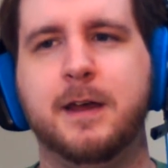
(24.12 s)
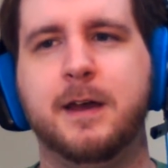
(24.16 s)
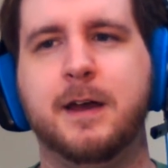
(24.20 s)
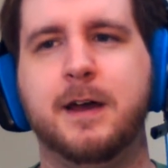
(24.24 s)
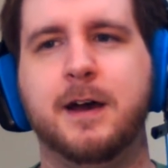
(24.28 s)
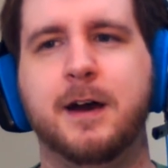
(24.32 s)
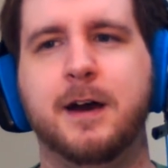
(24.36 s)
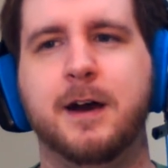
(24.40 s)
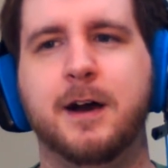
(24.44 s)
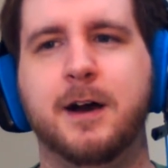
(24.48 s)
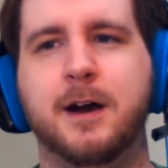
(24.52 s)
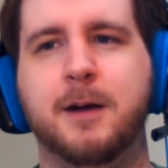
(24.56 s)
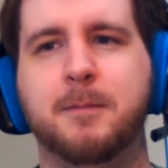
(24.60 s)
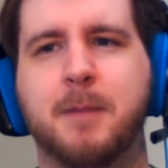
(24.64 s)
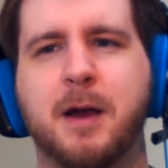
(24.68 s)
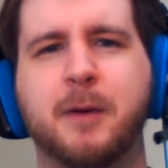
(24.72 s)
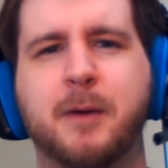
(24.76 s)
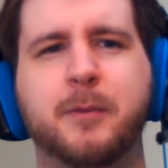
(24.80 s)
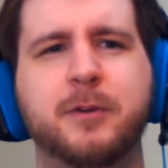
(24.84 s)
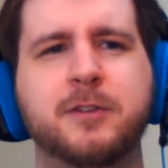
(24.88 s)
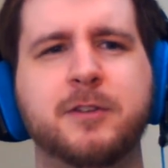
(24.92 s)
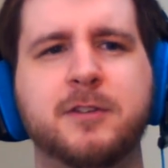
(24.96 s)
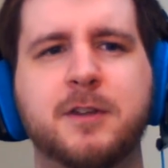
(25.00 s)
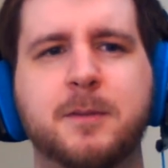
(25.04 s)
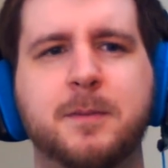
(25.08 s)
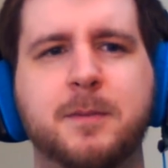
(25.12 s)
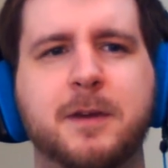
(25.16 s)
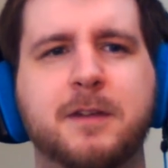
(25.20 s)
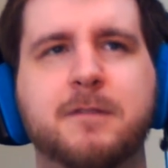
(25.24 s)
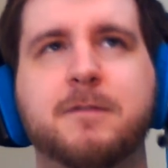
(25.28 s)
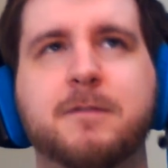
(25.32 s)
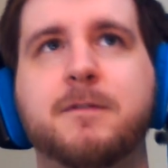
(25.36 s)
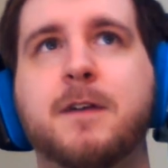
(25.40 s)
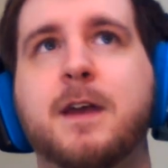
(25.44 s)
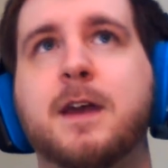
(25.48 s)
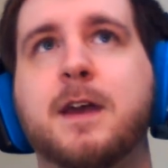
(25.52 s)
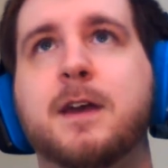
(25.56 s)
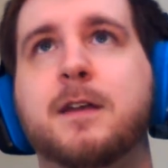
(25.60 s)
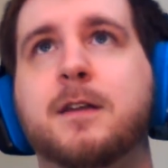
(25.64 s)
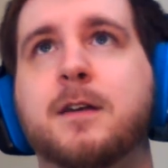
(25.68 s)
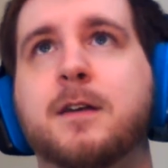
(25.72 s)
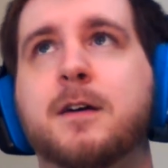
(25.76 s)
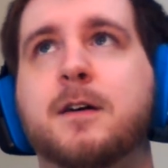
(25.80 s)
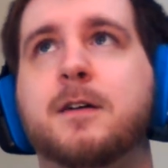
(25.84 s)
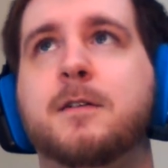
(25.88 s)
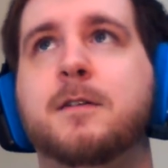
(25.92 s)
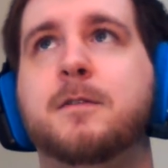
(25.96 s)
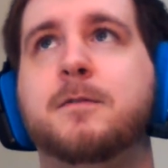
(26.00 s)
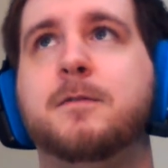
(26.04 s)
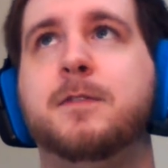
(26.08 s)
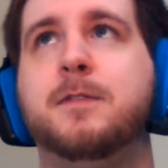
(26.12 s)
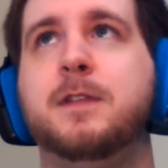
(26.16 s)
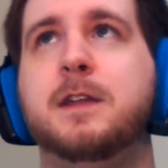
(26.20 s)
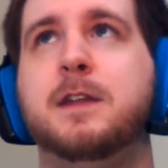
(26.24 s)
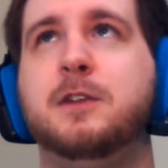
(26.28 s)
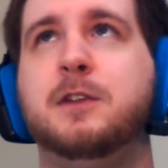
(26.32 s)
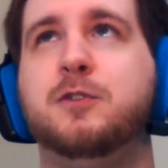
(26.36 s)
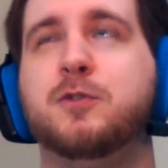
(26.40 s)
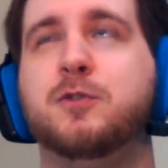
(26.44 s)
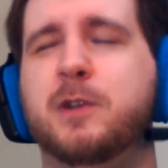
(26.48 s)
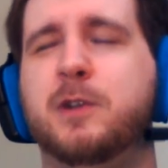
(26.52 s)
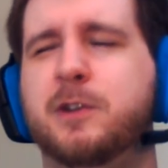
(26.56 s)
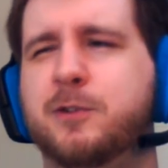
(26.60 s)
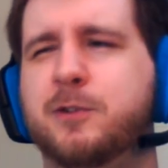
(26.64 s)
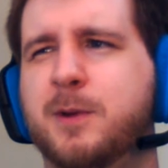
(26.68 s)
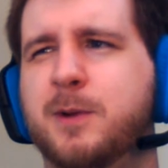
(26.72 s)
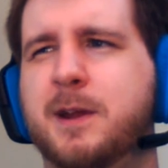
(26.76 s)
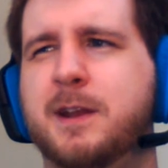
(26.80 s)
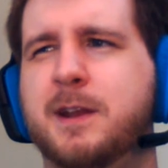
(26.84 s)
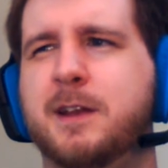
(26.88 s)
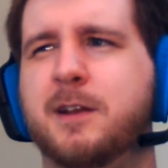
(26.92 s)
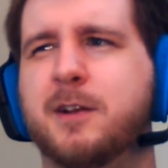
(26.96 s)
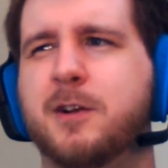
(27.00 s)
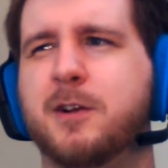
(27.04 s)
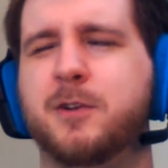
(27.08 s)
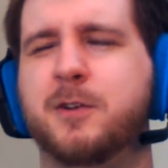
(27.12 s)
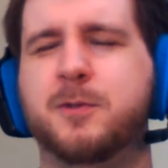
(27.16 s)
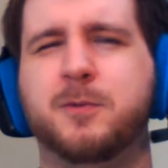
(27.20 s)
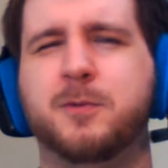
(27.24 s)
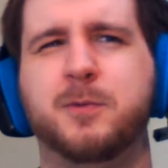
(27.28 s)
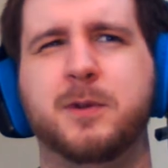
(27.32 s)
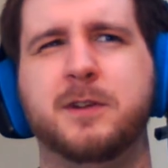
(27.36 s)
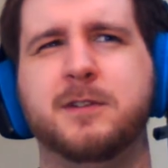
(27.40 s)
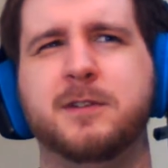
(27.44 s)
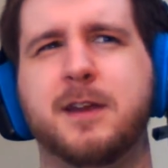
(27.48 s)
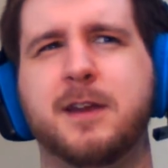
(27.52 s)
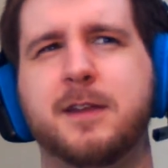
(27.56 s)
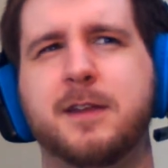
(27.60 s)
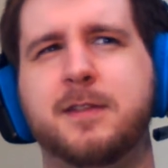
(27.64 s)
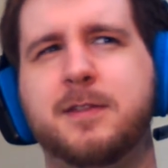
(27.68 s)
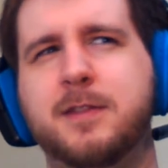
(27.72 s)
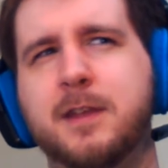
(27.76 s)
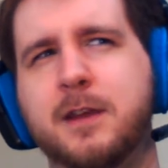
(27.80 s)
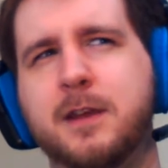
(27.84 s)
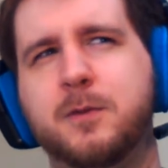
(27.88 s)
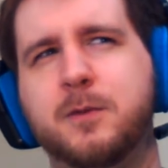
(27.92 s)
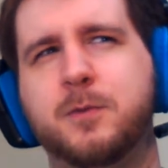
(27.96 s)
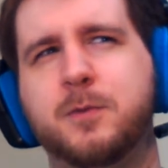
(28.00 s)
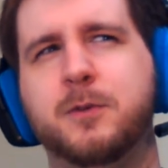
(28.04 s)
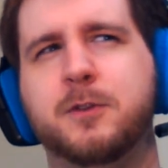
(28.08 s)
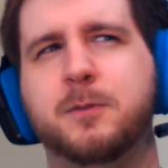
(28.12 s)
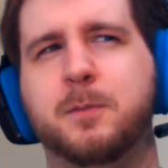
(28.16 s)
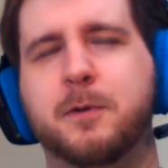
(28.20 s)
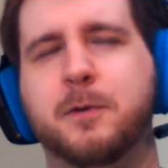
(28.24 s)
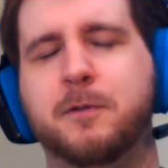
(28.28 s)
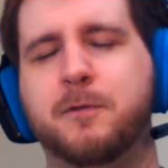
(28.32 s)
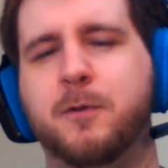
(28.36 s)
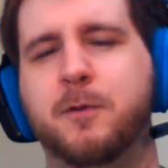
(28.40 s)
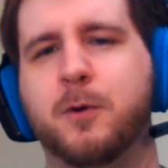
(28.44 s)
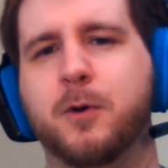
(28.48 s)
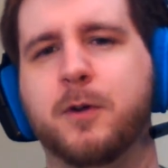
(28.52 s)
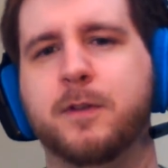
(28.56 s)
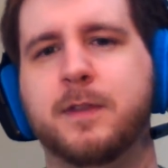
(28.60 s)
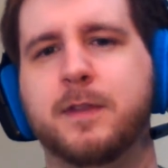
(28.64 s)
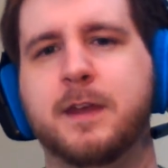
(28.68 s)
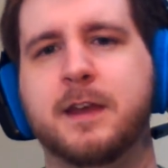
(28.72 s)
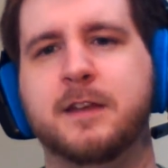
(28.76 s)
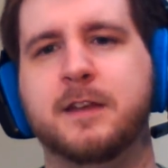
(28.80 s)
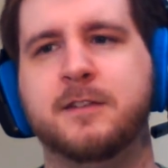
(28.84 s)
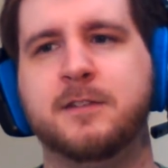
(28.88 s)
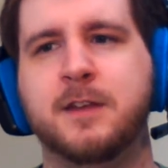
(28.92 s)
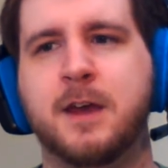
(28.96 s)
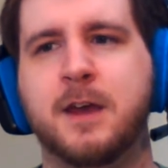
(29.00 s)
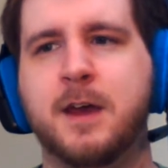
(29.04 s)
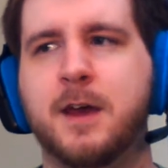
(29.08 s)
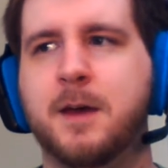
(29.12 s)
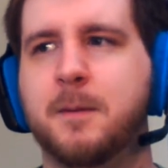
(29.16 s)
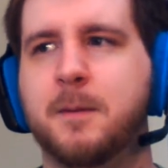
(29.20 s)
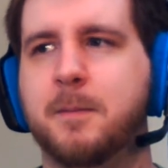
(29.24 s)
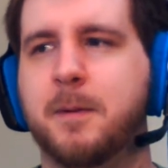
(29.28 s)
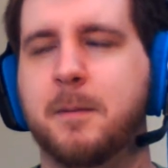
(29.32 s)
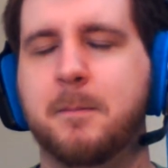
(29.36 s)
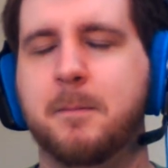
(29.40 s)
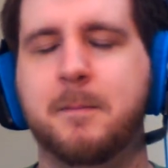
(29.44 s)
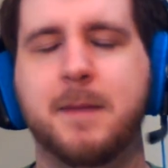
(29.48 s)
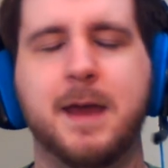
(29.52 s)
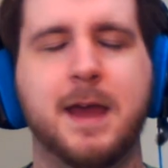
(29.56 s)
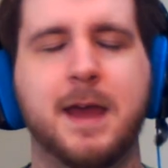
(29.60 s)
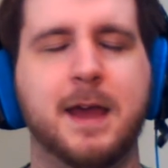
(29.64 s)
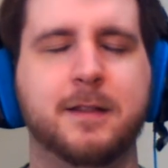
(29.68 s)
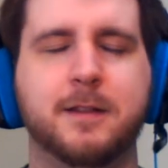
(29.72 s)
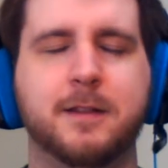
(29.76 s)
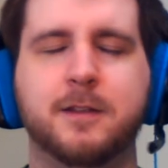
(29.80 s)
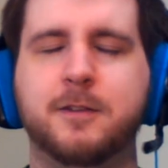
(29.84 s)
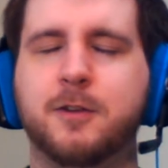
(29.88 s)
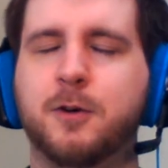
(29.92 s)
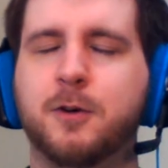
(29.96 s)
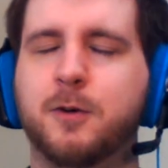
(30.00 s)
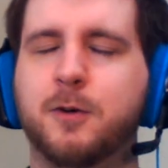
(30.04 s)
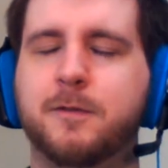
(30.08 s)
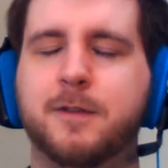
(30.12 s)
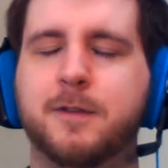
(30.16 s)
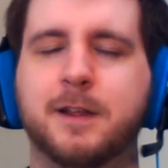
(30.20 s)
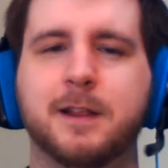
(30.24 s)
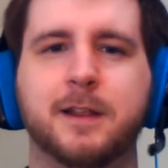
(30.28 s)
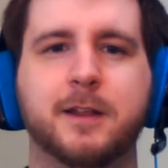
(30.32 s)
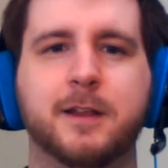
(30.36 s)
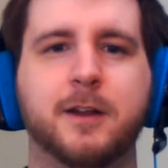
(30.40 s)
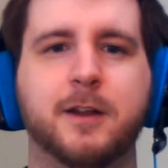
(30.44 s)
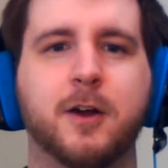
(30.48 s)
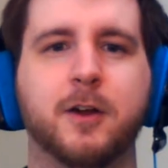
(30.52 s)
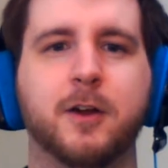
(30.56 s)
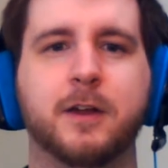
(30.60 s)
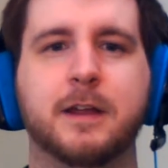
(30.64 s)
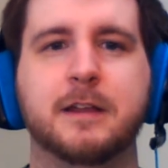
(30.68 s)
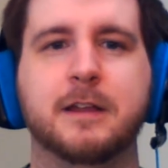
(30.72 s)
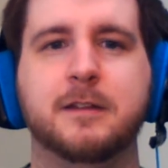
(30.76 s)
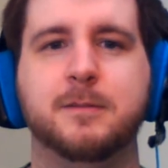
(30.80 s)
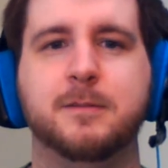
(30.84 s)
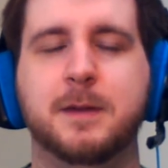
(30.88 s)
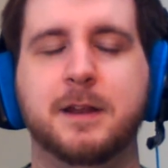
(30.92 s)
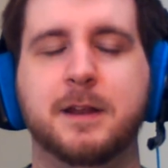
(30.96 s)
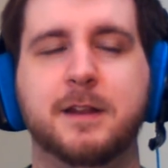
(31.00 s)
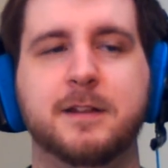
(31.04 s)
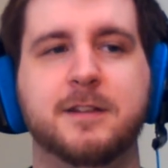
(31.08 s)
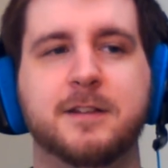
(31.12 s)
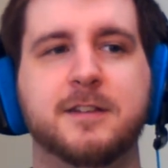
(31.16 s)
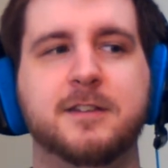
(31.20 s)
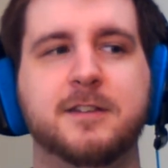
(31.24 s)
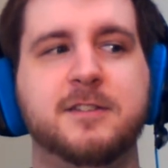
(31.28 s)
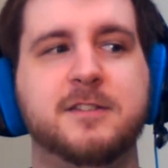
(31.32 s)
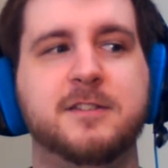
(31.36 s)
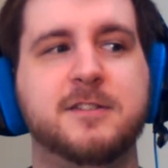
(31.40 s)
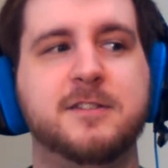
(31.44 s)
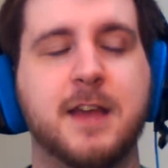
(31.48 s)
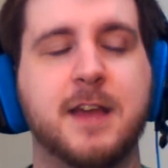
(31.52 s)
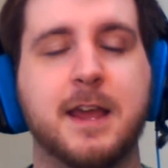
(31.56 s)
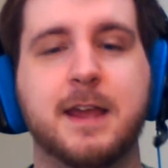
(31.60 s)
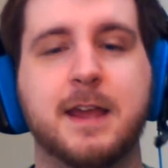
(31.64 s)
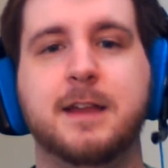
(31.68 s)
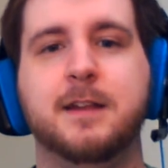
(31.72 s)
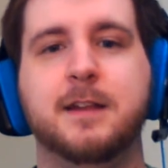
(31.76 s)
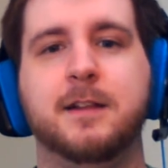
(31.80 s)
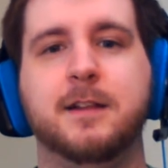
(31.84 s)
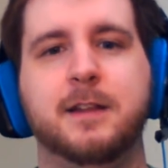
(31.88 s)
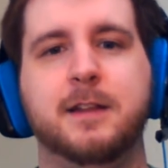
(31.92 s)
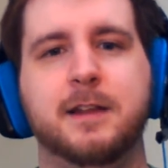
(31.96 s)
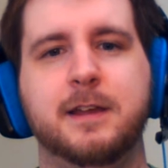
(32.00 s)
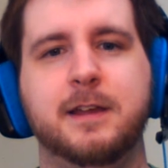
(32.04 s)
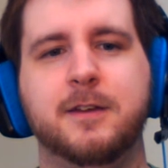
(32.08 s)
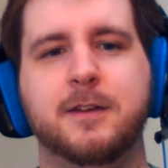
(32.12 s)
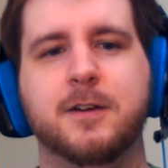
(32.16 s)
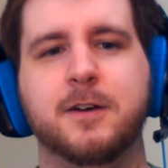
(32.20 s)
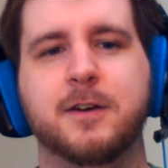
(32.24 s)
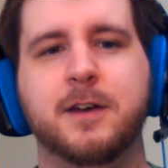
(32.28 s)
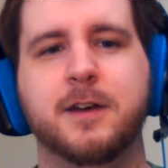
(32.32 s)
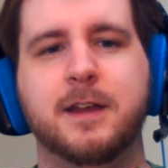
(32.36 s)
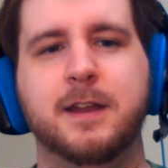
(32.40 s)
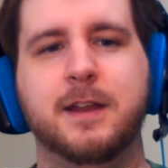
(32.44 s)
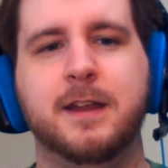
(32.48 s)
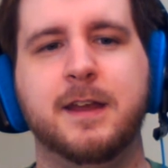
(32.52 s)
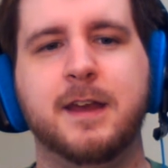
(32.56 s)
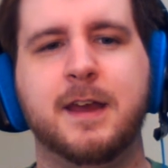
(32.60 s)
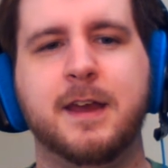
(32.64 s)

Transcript: I wasn't a big fan of the joint training arc, which I think was before this, but man, this whole villain arc has been insanely good.